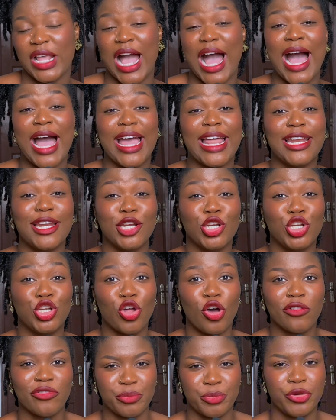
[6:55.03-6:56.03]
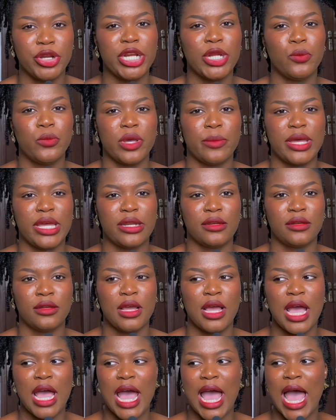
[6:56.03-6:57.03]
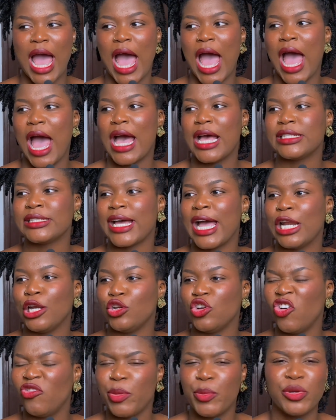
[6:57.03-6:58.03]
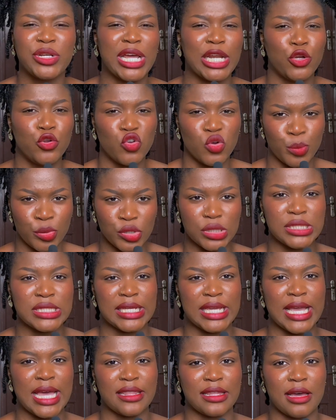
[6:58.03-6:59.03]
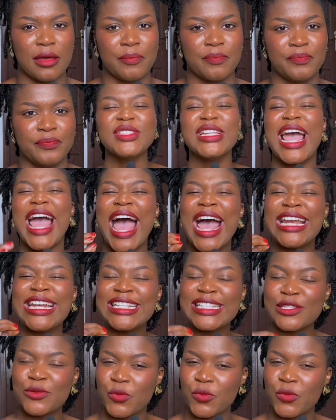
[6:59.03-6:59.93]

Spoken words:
I love pretty women and I love people that look put together, and it's